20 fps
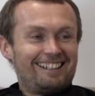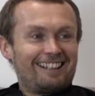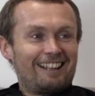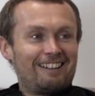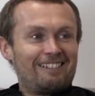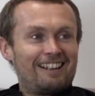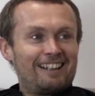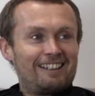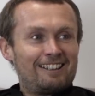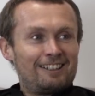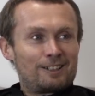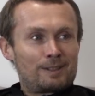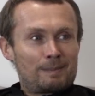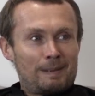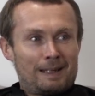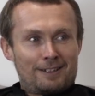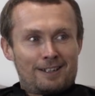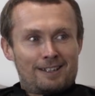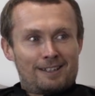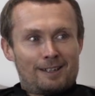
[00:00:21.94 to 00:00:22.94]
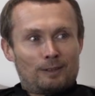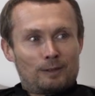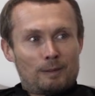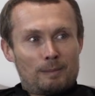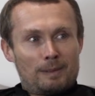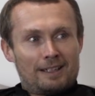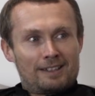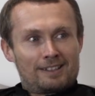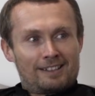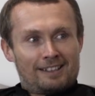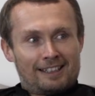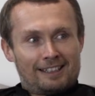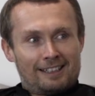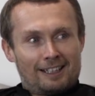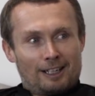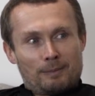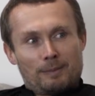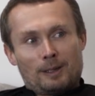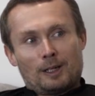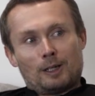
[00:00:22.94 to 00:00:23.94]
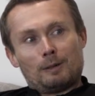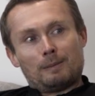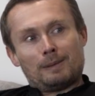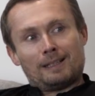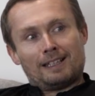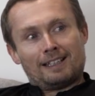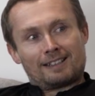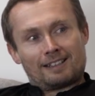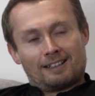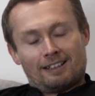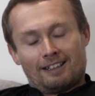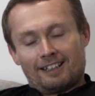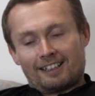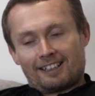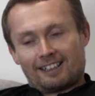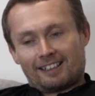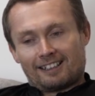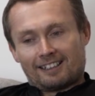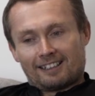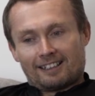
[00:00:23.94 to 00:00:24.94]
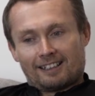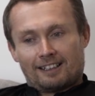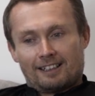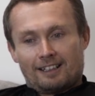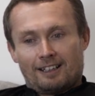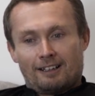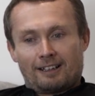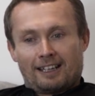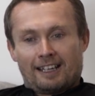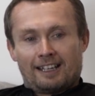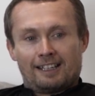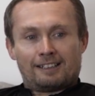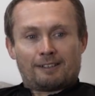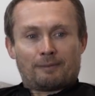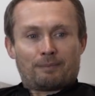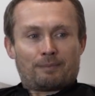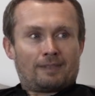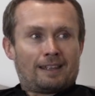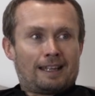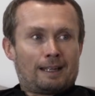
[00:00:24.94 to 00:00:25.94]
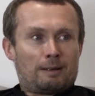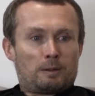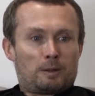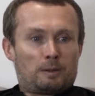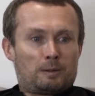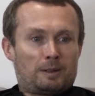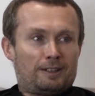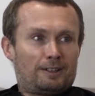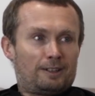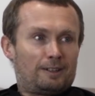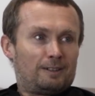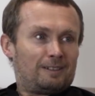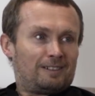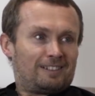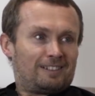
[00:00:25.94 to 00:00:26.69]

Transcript: You go out, you smash yourself to bits, and then you come home and it's like, okay, now what do I do?